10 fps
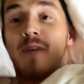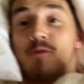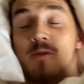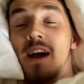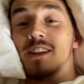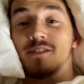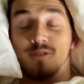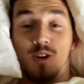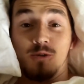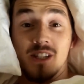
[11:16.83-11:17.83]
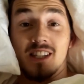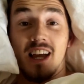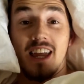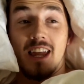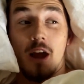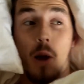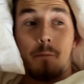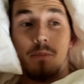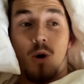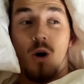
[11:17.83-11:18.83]
I'm aware this vlog was late,
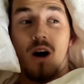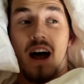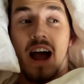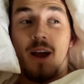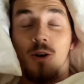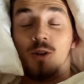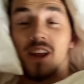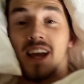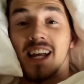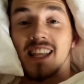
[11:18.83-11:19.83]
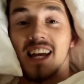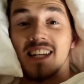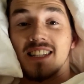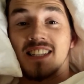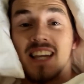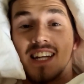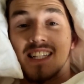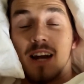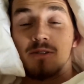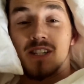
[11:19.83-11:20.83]
but I only had like
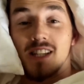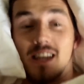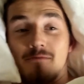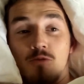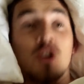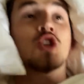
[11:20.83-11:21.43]
6 hours sleep, which